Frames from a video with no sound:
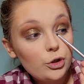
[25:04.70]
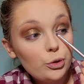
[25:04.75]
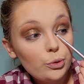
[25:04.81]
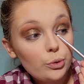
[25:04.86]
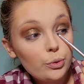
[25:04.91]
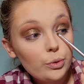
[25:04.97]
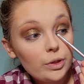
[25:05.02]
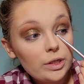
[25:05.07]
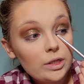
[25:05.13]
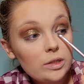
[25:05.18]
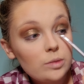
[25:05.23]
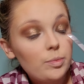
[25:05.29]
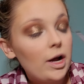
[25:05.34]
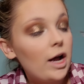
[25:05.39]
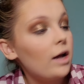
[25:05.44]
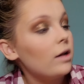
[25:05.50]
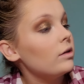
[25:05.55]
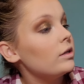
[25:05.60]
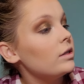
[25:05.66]
to this
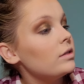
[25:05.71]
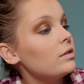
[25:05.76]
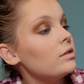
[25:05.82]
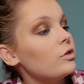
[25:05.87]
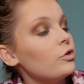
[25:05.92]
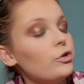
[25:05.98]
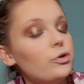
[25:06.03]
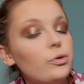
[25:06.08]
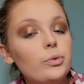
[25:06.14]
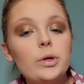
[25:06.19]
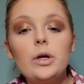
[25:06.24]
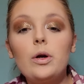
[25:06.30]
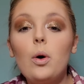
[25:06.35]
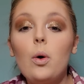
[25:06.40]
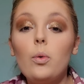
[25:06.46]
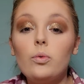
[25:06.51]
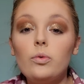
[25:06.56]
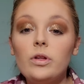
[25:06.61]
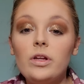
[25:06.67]
palette, so you can
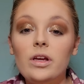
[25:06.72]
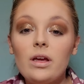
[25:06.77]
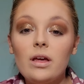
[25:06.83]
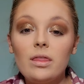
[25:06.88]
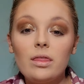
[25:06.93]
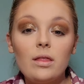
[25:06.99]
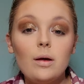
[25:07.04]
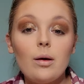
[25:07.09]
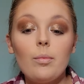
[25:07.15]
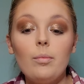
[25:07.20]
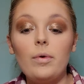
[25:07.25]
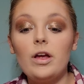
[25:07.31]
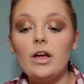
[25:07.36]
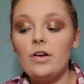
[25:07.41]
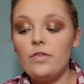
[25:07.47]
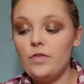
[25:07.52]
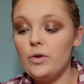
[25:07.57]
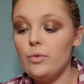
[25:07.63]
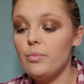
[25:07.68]
only get them
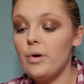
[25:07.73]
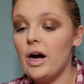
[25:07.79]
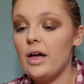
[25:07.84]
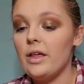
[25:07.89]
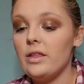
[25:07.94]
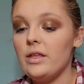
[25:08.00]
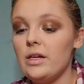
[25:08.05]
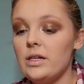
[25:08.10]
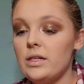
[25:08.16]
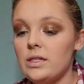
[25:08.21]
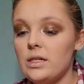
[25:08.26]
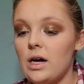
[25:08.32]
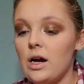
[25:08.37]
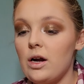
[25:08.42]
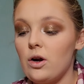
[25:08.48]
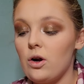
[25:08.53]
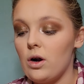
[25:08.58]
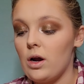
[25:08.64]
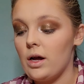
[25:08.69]
if you buy the
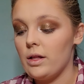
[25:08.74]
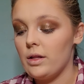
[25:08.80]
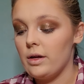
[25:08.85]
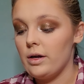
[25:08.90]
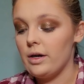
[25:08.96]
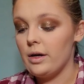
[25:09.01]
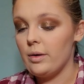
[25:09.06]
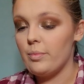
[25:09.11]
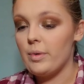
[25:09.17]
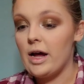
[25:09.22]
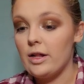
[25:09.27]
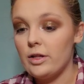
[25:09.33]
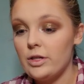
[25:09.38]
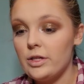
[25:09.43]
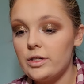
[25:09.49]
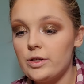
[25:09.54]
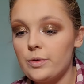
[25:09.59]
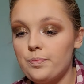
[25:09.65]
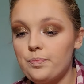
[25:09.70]
entire highlighting
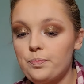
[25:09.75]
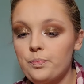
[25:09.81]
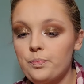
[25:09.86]
palette.